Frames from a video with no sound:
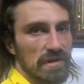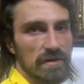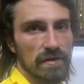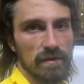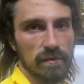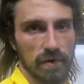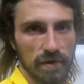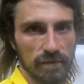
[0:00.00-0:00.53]

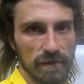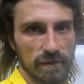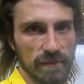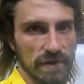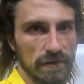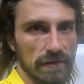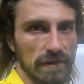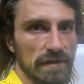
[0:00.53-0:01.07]
on apartment
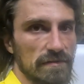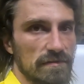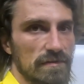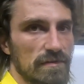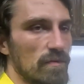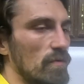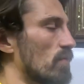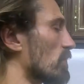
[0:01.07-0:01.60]

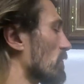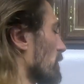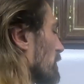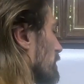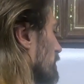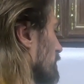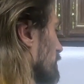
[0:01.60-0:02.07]
buildings or